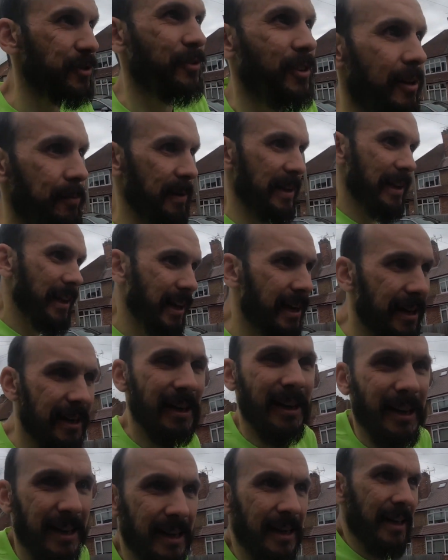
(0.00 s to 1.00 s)
are coming
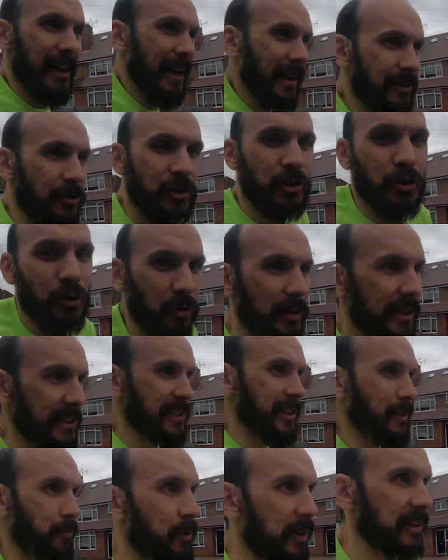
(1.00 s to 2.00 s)
and surely it's
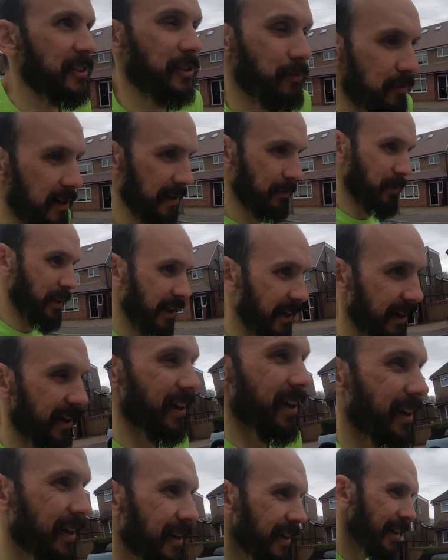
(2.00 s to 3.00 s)
going to bring some rain with it.
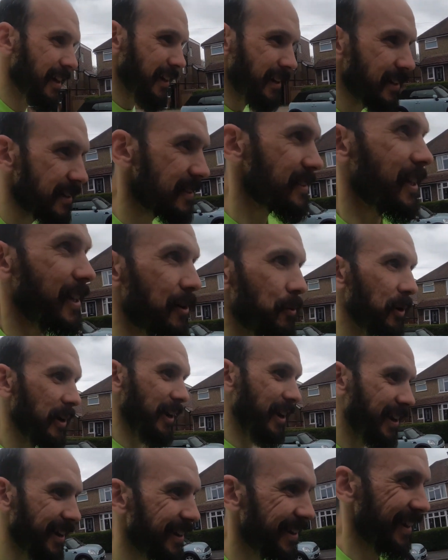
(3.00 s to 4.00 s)
So
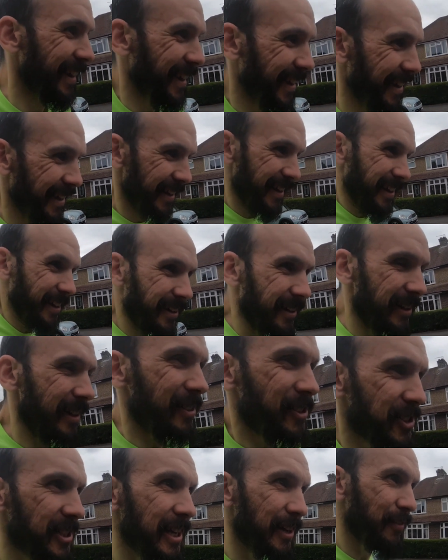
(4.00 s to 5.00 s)
we're going
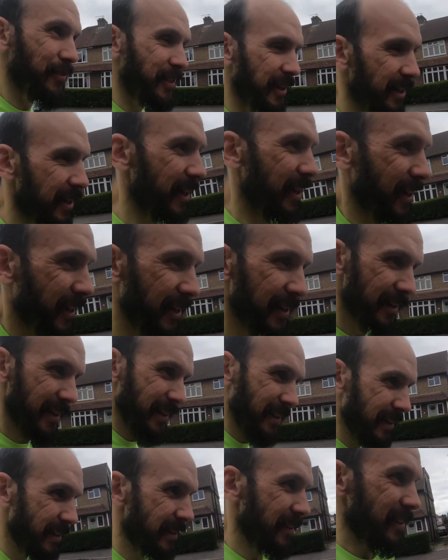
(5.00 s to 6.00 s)
to just have to
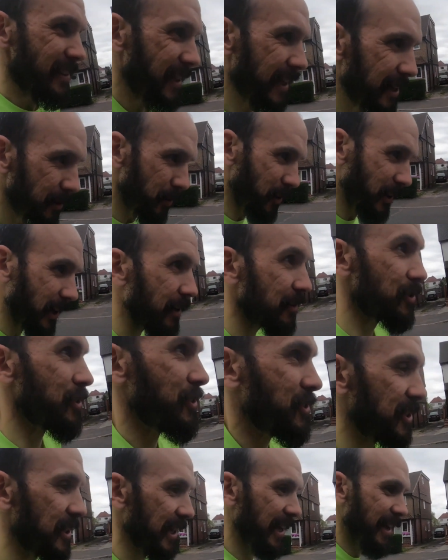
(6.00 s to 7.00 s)
see what goes on
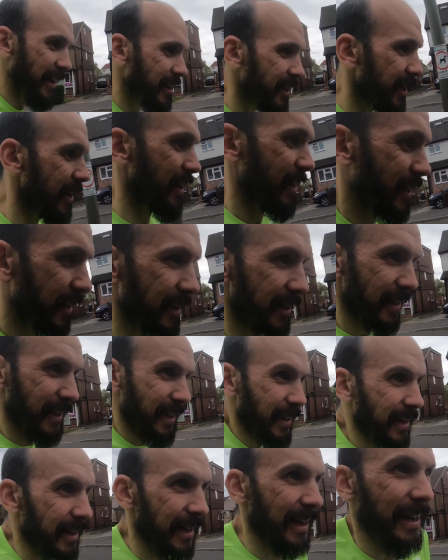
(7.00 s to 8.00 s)
today
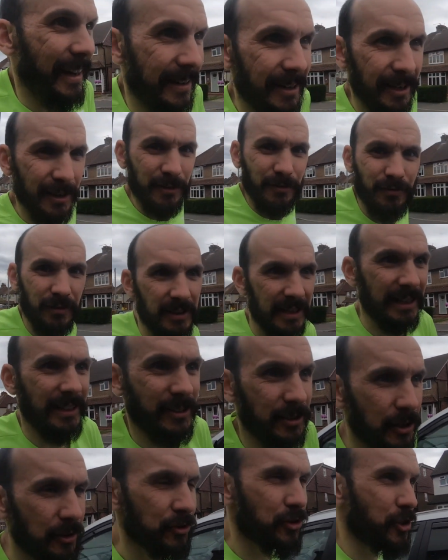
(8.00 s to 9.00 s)
and hopefully
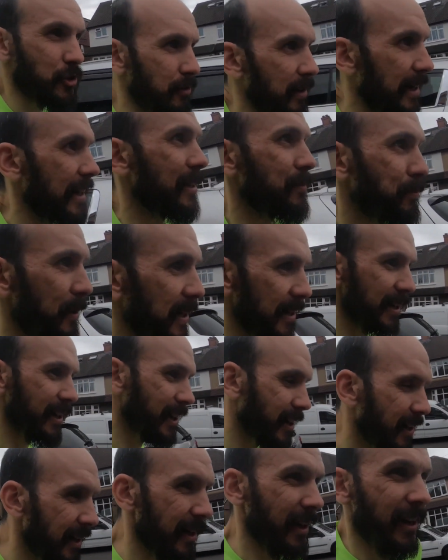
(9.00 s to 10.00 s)
dodge the rain, but
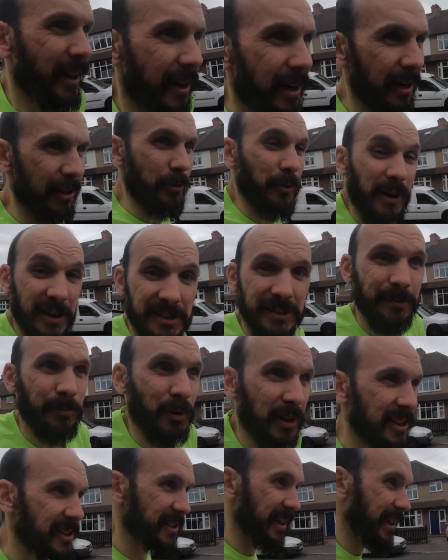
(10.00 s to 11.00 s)
otherwise
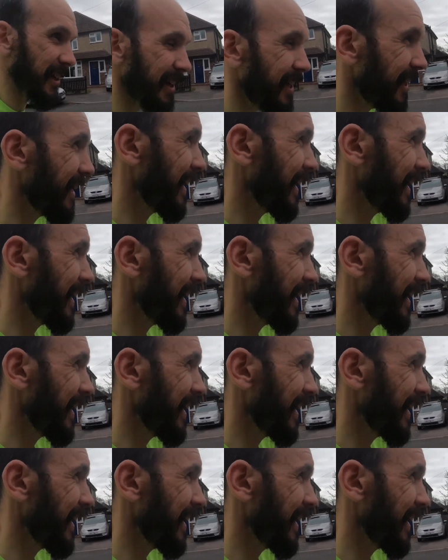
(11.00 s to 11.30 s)
embrace it.